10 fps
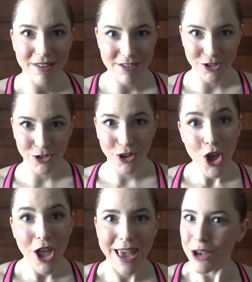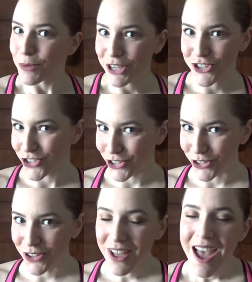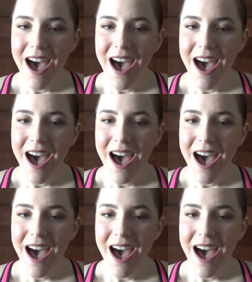this little 8-week journal